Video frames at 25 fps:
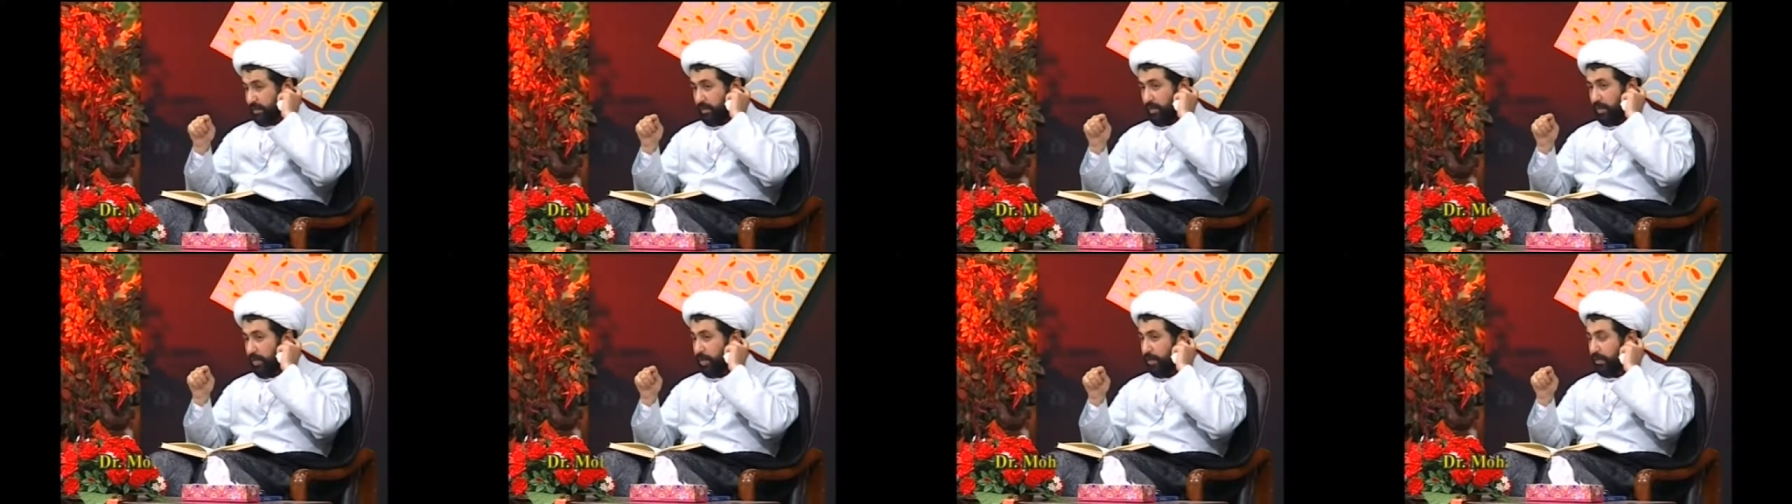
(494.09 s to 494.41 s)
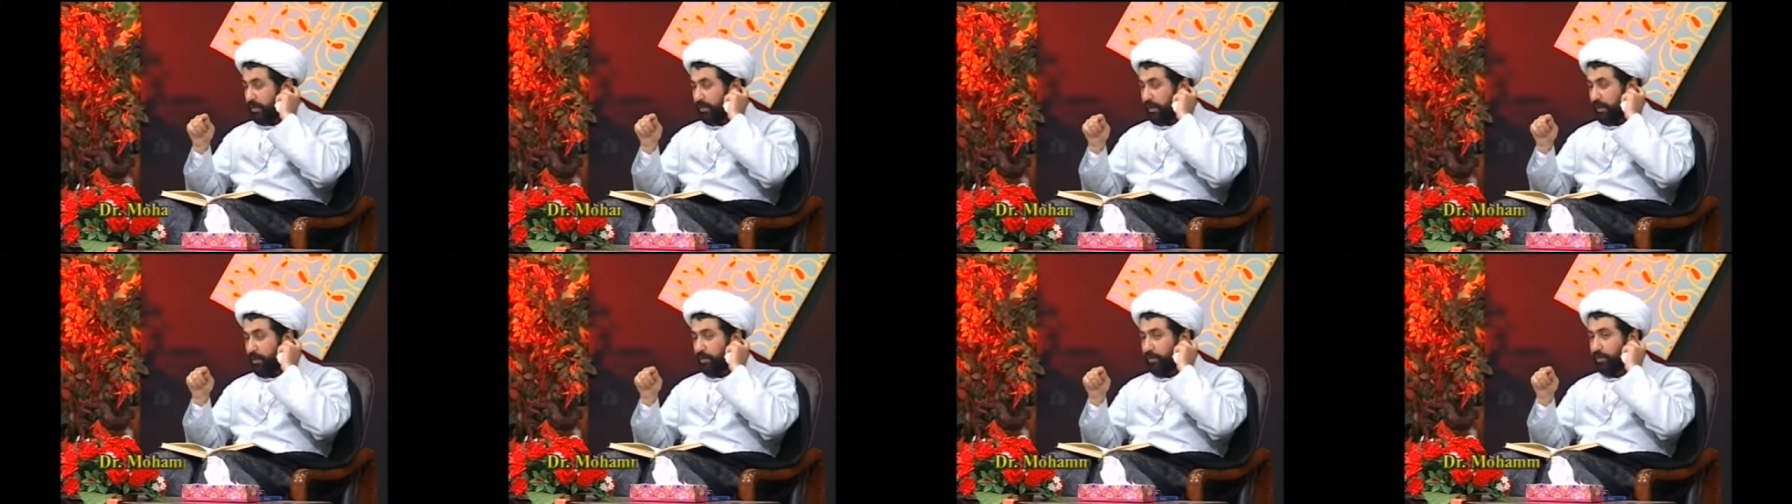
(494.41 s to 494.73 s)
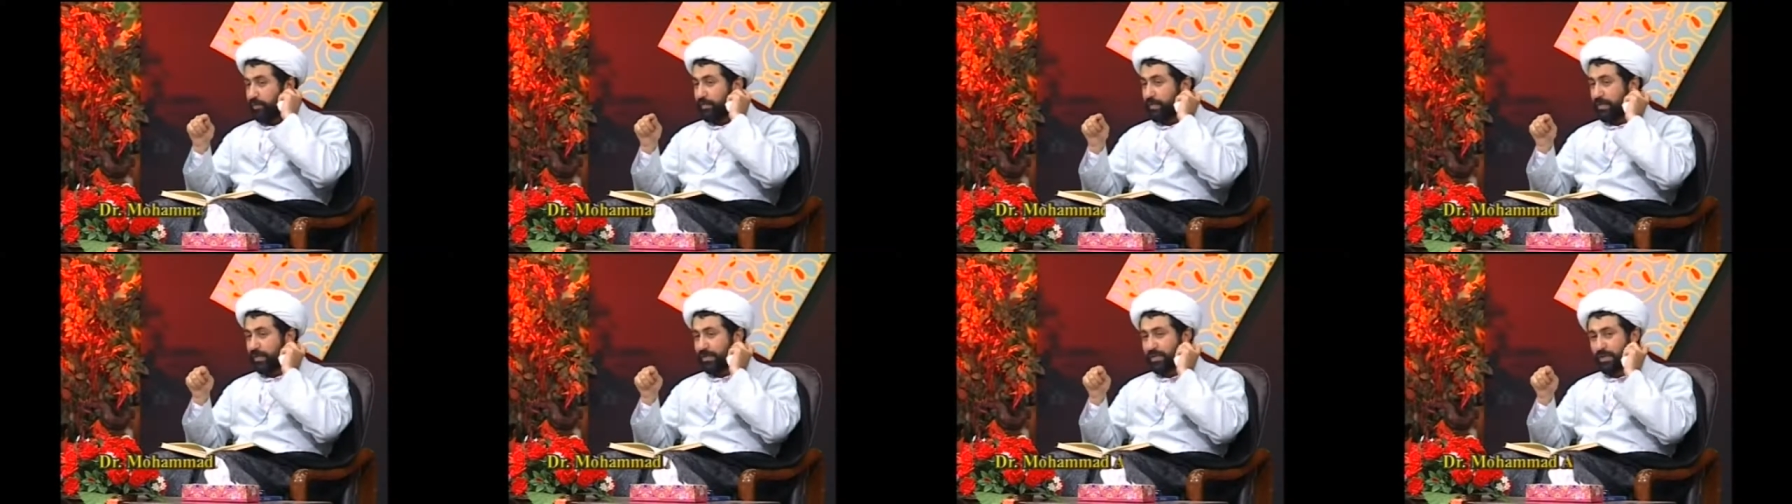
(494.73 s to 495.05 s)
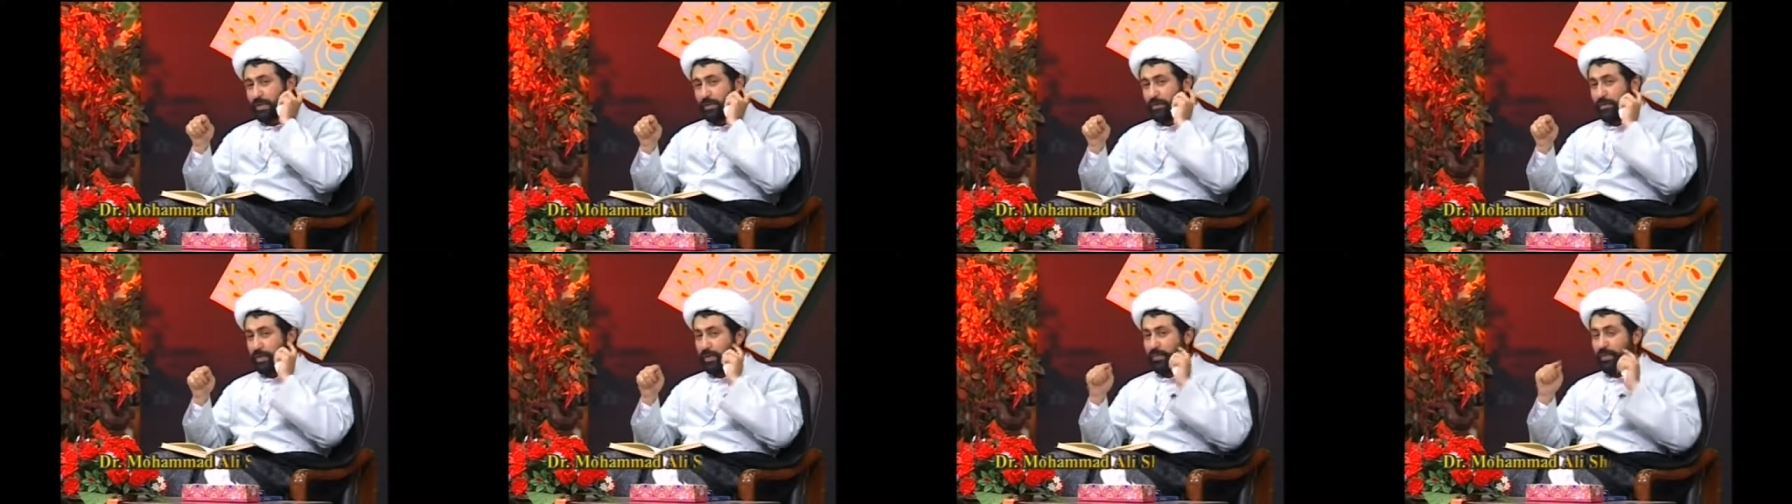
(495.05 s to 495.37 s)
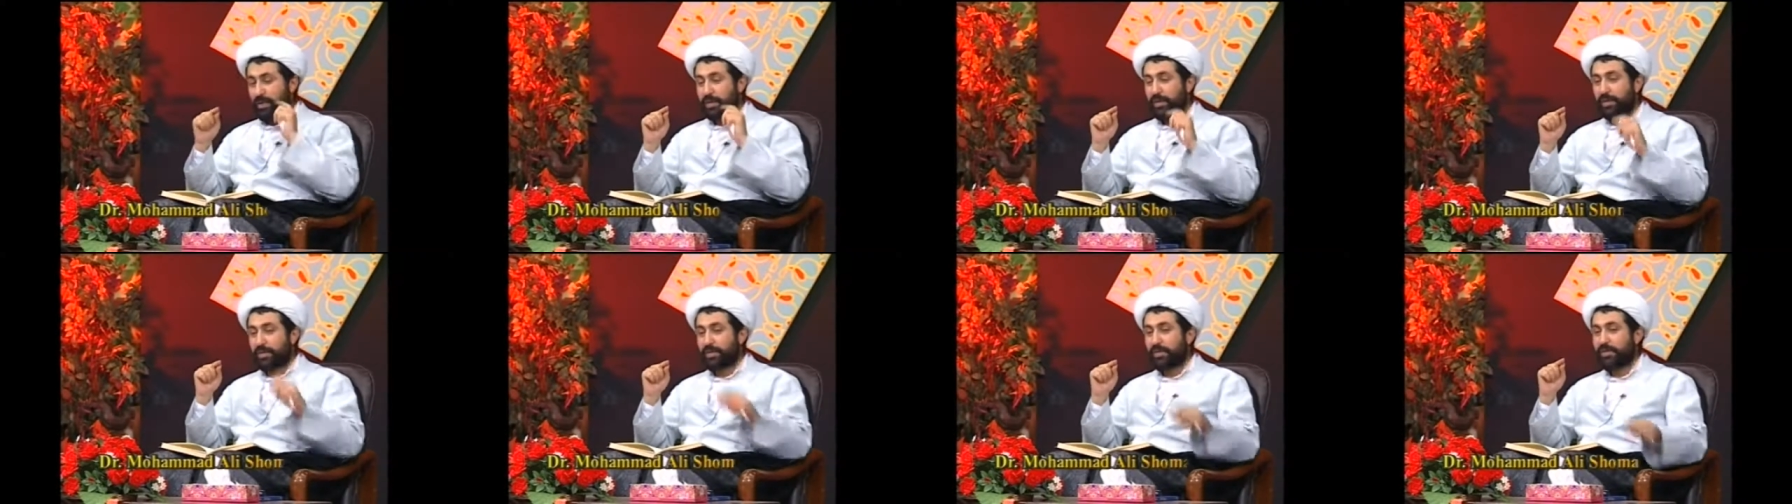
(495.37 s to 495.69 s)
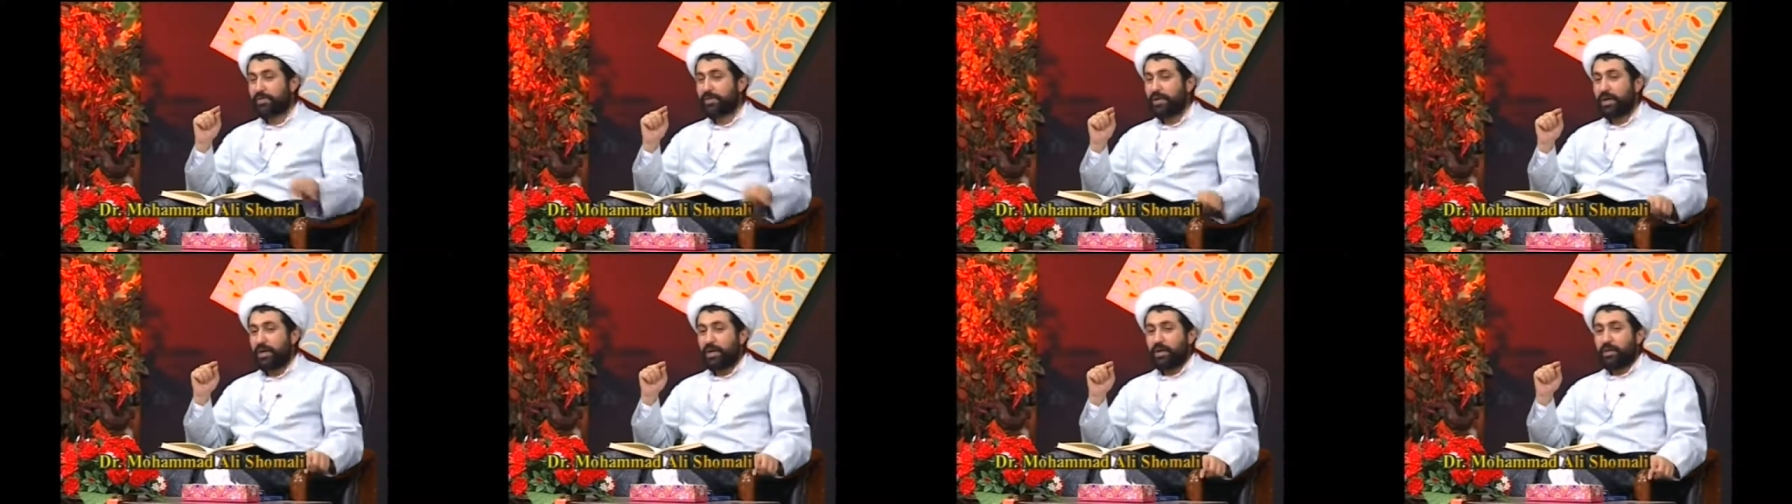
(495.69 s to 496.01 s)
it may look very simple but this is